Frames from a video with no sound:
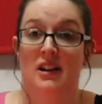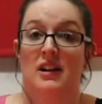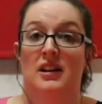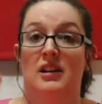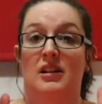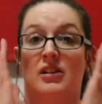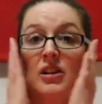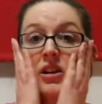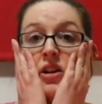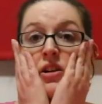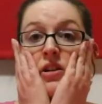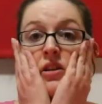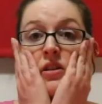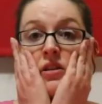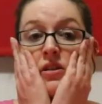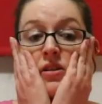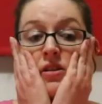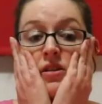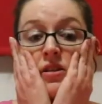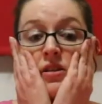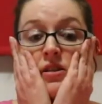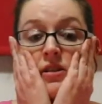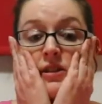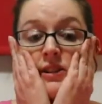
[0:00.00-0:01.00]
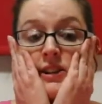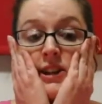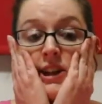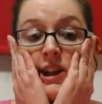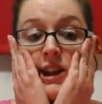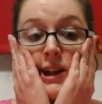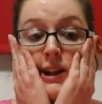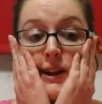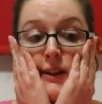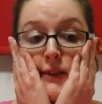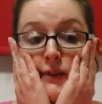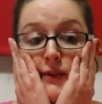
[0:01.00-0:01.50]
Oh god,
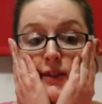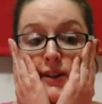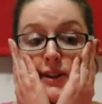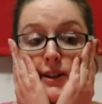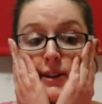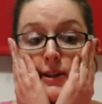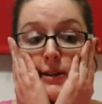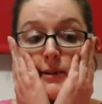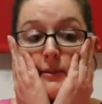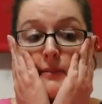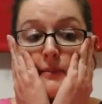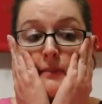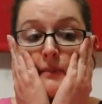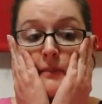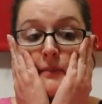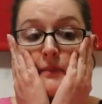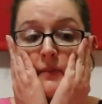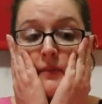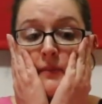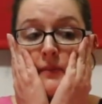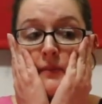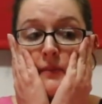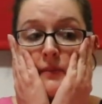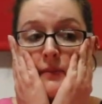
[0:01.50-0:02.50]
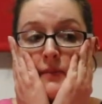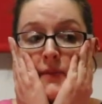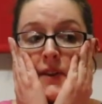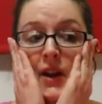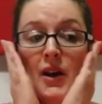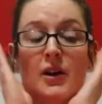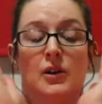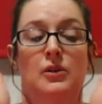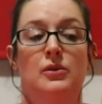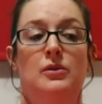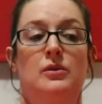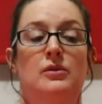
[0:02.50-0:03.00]
sleeves!
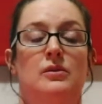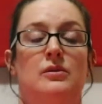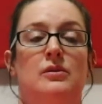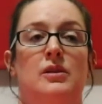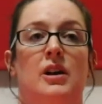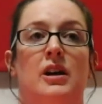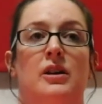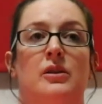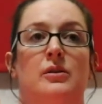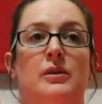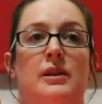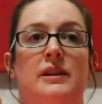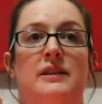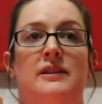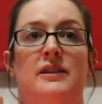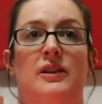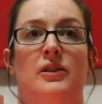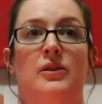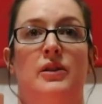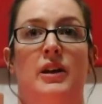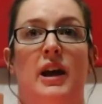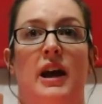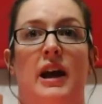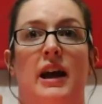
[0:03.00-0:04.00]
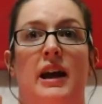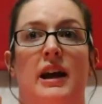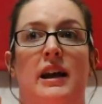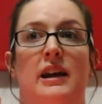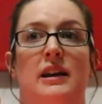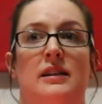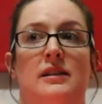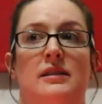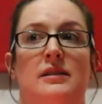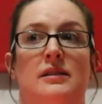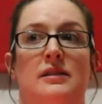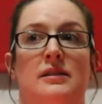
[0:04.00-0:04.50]
No, it's
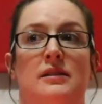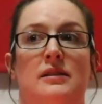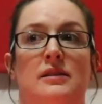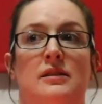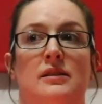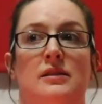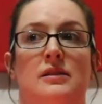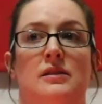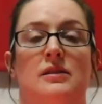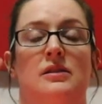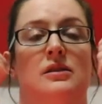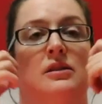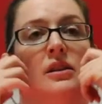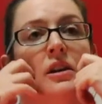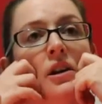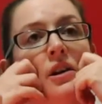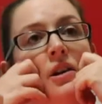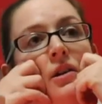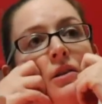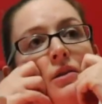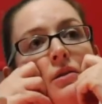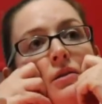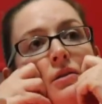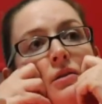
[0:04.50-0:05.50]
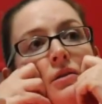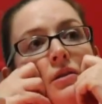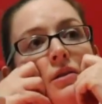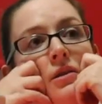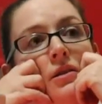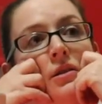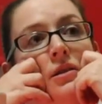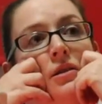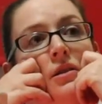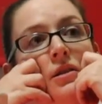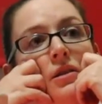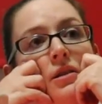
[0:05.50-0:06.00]
okay. No.
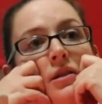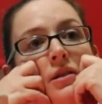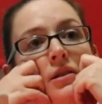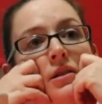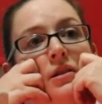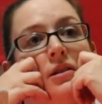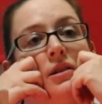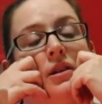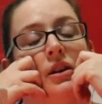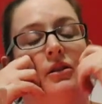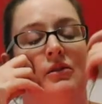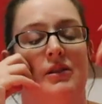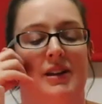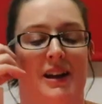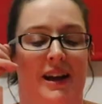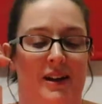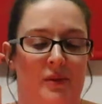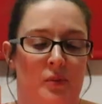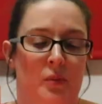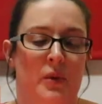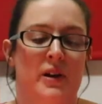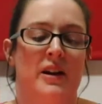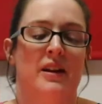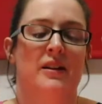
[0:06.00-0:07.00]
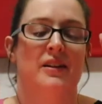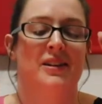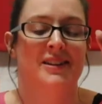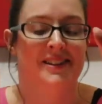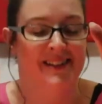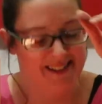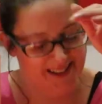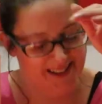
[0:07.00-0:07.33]
Oh yeah, when I...